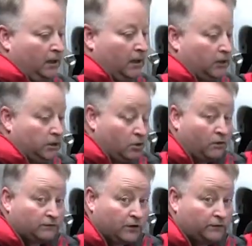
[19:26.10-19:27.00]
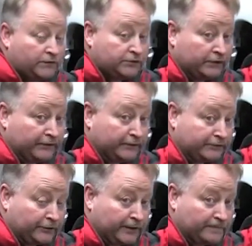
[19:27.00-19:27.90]
you overload the generator
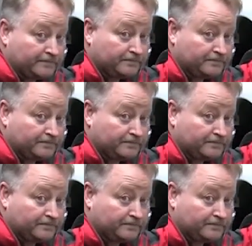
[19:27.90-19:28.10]
circuit.